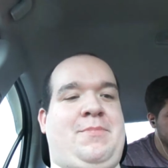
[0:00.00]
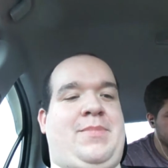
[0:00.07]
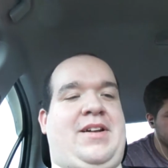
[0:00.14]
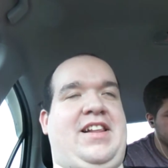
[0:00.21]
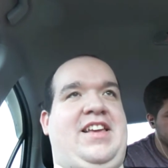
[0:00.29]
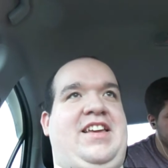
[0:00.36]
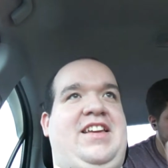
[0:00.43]

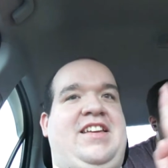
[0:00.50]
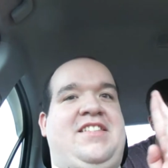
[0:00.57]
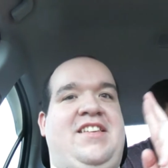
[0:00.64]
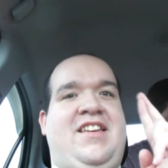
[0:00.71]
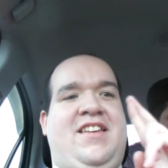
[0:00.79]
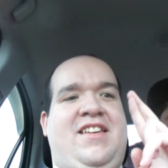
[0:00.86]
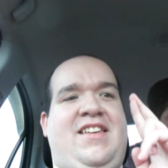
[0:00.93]
Please.
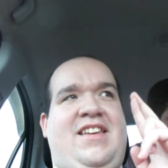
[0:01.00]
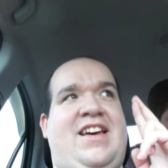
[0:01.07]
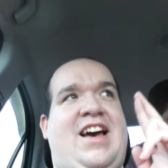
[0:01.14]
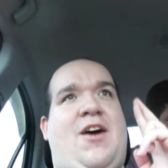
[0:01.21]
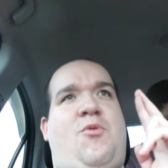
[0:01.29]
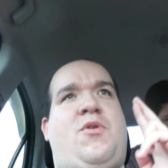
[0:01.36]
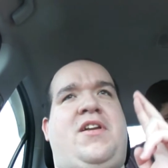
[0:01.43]

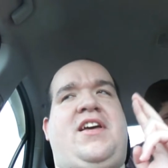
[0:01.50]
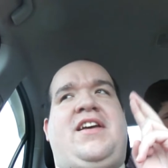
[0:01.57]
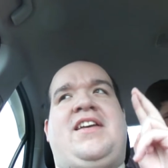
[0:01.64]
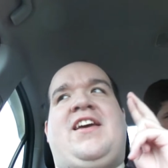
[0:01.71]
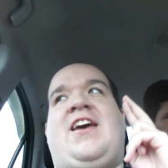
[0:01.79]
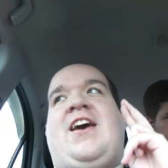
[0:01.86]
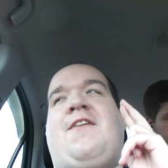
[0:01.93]
I want to
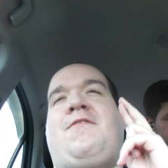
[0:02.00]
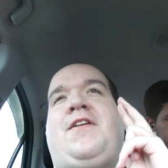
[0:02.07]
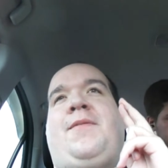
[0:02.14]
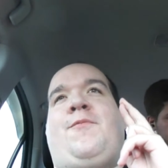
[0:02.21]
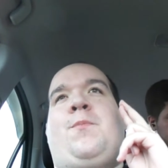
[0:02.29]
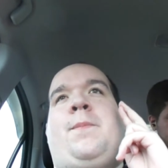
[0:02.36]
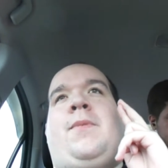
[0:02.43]
have
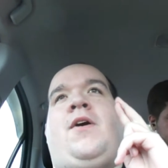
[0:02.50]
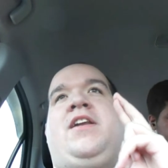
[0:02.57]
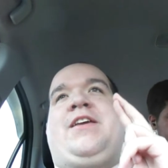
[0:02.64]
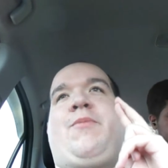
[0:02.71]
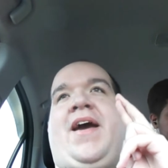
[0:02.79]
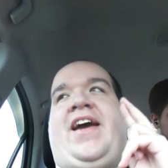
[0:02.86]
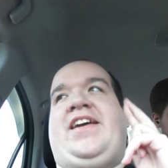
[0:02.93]
that
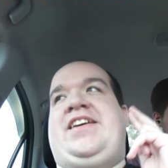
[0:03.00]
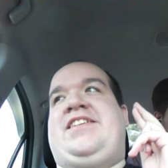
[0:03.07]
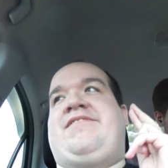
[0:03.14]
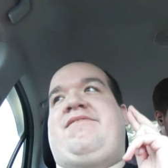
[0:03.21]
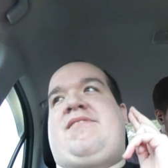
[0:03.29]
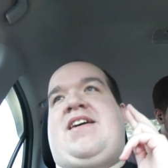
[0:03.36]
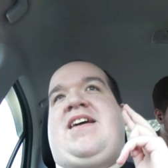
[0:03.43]
Poliwag.
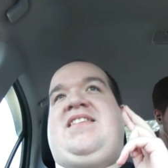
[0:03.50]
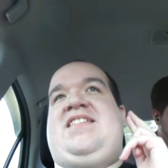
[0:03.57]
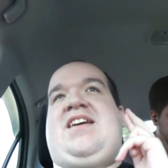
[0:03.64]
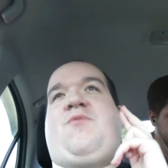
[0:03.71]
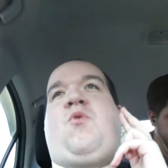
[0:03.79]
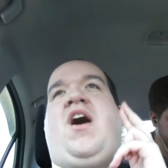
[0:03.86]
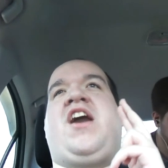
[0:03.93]
I need
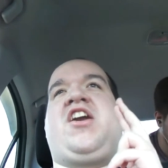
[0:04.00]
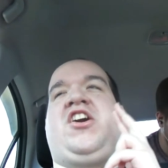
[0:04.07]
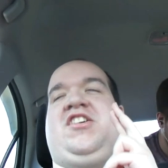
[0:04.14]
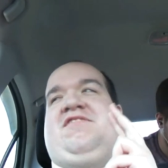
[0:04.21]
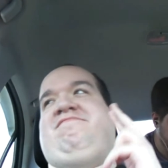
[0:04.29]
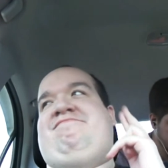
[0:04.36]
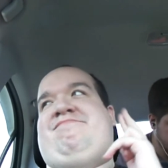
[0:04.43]
a water.
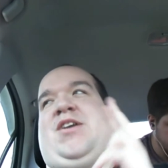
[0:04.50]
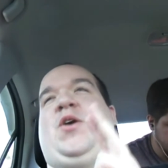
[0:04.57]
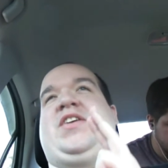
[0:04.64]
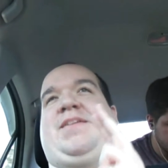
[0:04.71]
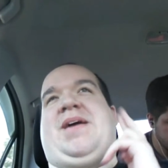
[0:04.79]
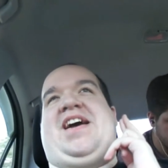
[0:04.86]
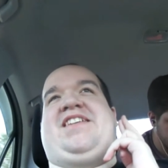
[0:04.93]

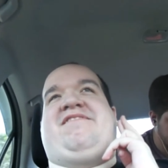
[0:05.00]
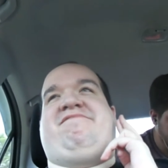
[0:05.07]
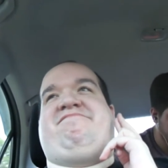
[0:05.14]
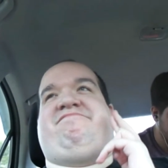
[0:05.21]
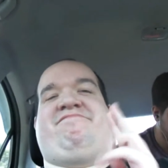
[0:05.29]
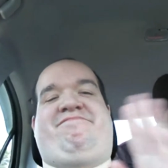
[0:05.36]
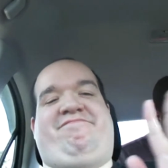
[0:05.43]
Pokemon!
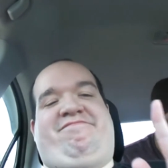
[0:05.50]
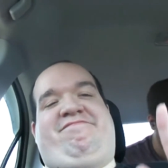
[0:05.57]
You don't